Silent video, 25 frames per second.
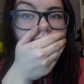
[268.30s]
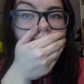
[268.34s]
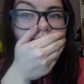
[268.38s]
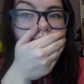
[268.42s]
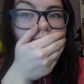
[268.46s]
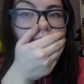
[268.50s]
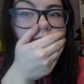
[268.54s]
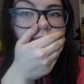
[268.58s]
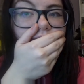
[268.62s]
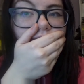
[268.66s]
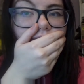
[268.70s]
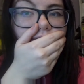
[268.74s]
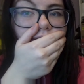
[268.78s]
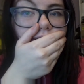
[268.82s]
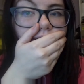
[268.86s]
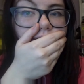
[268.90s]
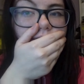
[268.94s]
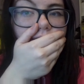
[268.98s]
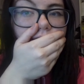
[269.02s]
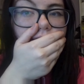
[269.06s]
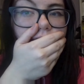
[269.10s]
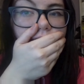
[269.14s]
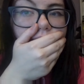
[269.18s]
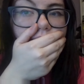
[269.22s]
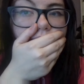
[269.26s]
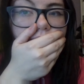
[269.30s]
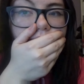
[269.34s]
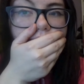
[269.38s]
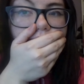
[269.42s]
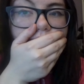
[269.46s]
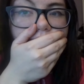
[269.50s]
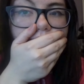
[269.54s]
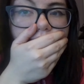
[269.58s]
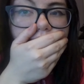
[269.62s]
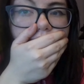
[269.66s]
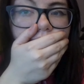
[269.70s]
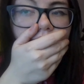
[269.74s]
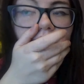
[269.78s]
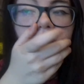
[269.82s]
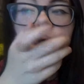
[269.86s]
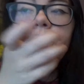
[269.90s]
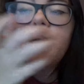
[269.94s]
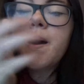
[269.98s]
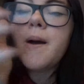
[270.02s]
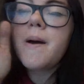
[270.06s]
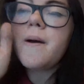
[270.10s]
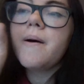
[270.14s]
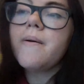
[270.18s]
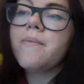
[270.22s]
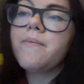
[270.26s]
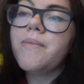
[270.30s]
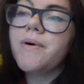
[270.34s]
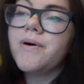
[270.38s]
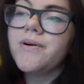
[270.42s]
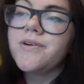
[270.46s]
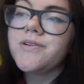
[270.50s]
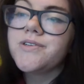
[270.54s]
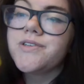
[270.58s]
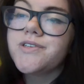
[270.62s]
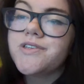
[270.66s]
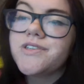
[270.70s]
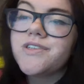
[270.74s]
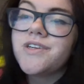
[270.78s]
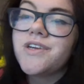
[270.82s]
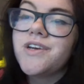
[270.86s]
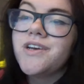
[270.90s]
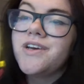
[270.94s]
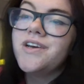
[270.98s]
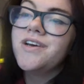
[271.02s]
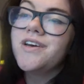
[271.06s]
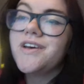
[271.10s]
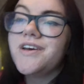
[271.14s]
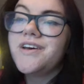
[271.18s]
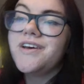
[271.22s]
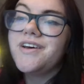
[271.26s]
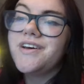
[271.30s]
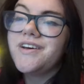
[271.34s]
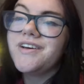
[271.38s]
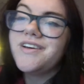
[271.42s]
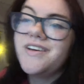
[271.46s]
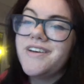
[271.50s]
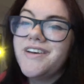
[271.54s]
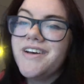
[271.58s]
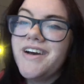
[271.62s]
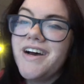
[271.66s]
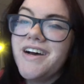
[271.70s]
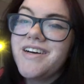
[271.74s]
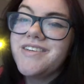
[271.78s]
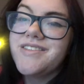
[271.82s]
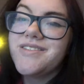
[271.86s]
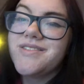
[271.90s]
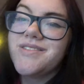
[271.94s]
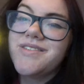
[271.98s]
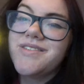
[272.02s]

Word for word: my video cut out. But as you